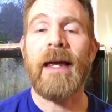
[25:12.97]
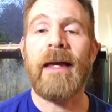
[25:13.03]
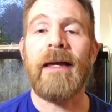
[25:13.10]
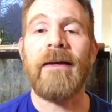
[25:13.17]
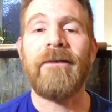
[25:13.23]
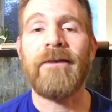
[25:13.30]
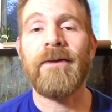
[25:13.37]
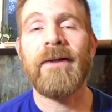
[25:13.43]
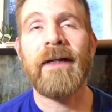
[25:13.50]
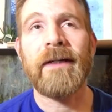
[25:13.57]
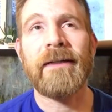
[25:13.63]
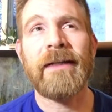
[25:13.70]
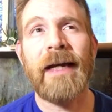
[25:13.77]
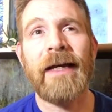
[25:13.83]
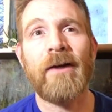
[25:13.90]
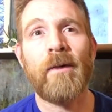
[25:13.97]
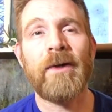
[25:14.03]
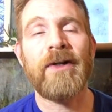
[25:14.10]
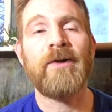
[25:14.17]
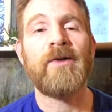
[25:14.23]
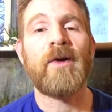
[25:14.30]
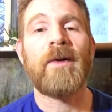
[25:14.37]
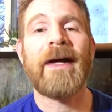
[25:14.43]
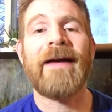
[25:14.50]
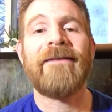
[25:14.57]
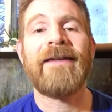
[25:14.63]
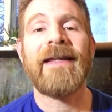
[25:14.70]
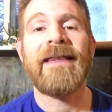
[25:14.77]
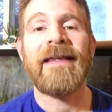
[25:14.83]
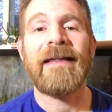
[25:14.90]
If you get a tank where you don't have
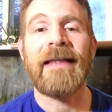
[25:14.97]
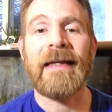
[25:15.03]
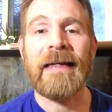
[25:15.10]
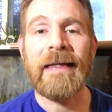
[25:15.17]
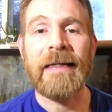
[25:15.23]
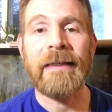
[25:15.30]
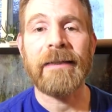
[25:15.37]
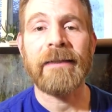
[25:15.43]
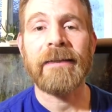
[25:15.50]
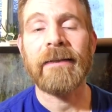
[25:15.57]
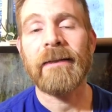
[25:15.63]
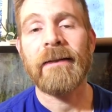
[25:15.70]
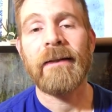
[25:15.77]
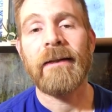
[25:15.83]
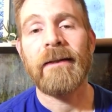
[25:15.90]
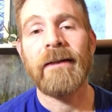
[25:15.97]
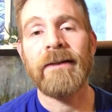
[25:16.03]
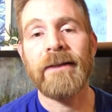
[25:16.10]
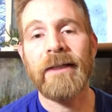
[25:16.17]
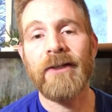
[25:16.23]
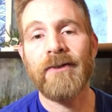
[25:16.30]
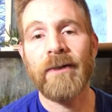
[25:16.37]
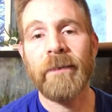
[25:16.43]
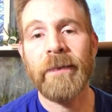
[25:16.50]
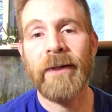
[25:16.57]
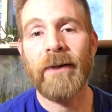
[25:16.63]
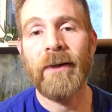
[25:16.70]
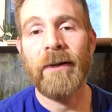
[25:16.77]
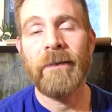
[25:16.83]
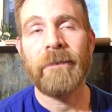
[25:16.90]
anything that eats the seed shrimp at
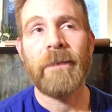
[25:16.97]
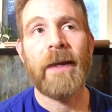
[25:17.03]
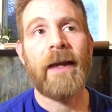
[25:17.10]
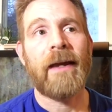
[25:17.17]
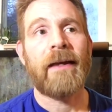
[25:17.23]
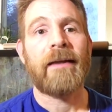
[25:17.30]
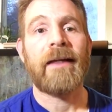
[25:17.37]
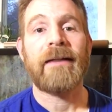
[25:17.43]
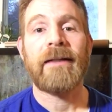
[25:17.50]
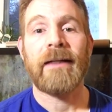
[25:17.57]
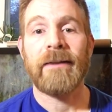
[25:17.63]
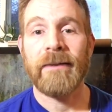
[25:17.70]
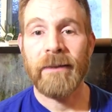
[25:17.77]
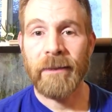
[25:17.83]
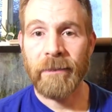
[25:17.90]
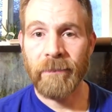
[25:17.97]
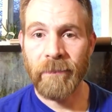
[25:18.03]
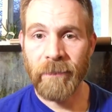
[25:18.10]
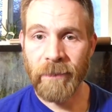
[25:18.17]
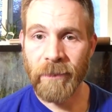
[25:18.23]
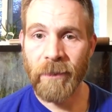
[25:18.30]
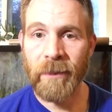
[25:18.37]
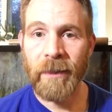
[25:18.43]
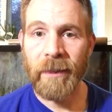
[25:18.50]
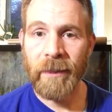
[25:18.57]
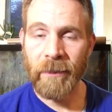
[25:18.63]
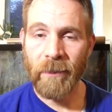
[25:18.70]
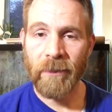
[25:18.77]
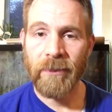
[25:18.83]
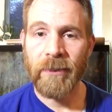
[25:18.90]
all, they tend to start getting
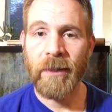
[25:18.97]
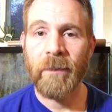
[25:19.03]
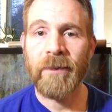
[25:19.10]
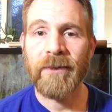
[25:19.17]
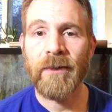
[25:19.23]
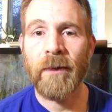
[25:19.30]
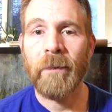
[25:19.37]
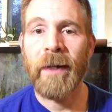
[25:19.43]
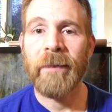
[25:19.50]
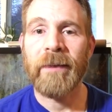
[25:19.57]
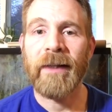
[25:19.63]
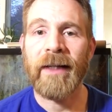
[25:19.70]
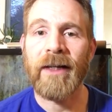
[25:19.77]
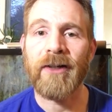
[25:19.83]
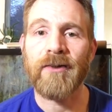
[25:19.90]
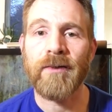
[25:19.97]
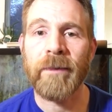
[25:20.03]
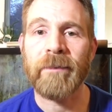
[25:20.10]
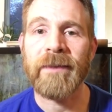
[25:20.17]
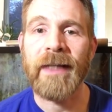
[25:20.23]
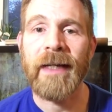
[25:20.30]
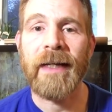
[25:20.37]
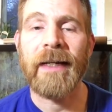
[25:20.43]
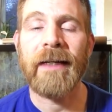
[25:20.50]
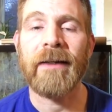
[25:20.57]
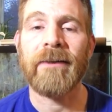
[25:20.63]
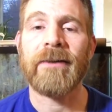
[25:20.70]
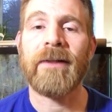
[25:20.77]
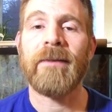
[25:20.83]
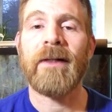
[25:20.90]
in larger numbers. So it might be like a shrimp tank
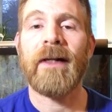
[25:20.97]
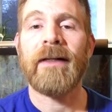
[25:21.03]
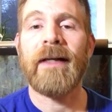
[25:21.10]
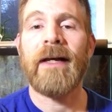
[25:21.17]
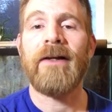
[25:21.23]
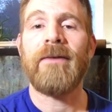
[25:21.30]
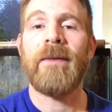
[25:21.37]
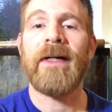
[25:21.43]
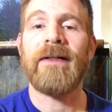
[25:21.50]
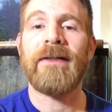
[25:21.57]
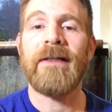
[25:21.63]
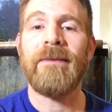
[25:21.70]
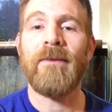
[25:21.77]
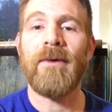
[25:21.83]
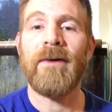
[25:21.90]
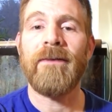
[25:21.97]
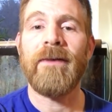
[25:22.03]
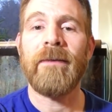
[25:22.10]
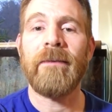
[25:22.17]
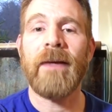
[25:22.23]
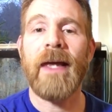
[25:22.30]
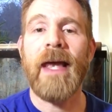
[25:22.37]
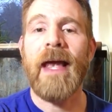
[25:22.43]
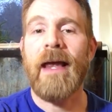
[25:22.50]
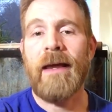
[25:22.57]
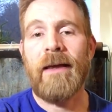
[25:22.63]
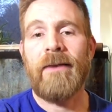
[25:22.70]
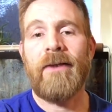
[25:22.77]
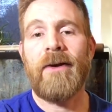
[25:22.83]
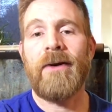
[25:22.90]
or something like that. You might see more of them.
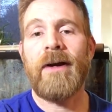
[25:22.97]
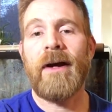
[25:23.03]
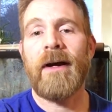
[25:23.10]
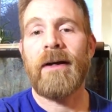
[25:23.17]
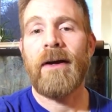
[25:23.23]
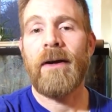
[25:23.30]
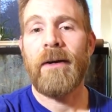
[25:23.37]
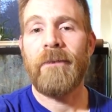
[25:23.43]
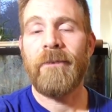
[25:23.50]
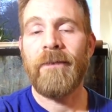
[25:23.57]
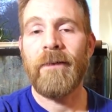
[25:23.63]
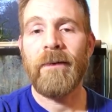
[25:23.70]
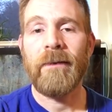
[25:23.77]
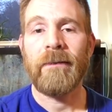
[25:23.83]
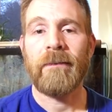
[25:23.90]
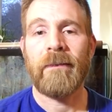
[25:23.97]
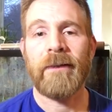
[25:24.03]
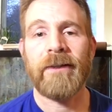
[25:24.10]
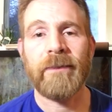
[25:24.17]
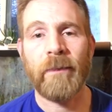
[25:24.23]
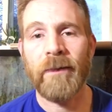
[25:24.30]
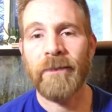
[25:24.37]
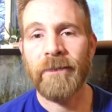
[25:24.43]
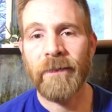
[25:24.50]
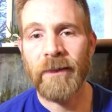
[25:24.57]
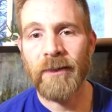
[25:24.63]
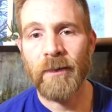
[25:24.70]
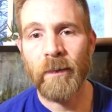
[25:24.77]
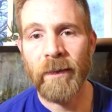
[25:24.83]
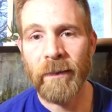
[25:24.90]
They're not harmful. Small
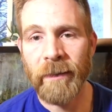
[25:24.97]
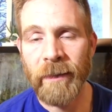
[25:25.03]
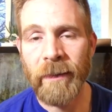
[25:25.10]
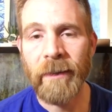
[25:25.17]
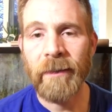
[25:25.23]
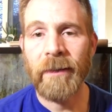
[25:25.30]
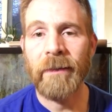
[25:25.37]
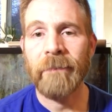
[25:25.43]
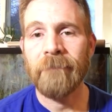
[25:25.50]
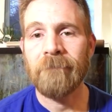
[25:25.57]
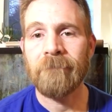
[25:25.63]
fish will eat them